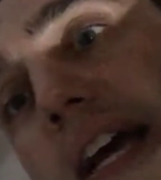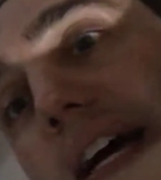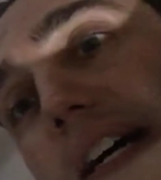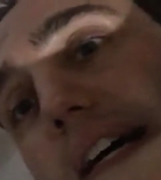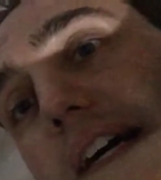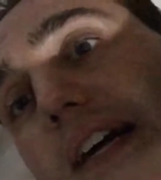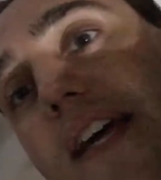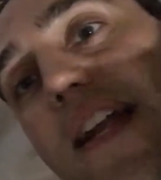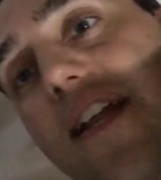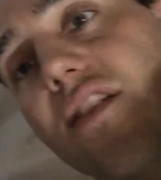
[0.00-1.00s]

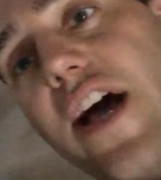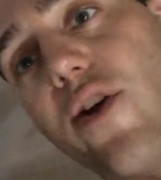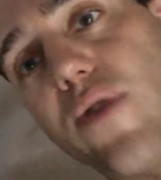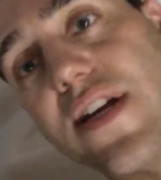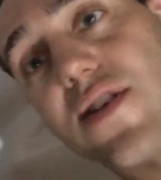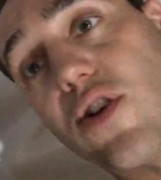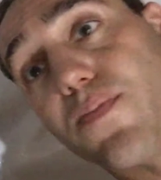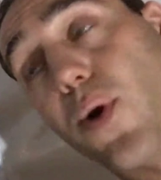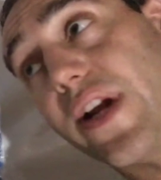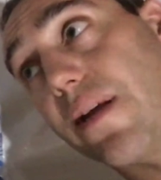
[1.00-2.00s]
And I did a lot of
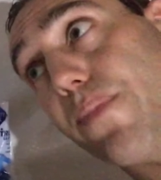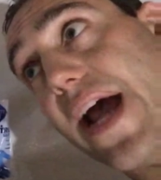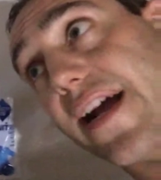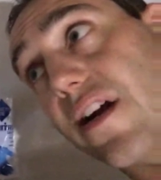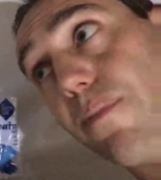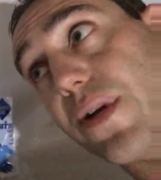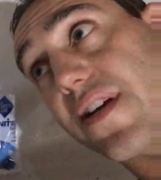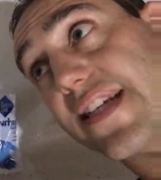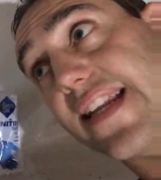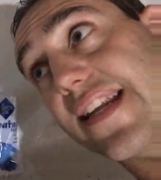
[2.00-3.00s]
research putting it back up
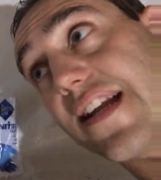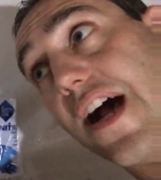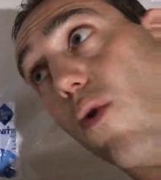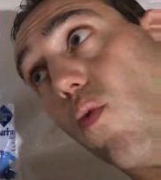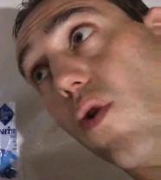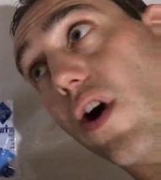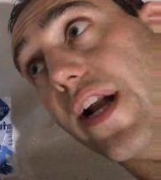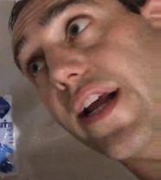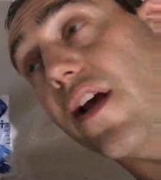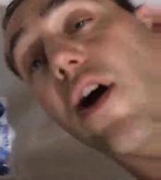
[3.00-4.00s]
because I did not want,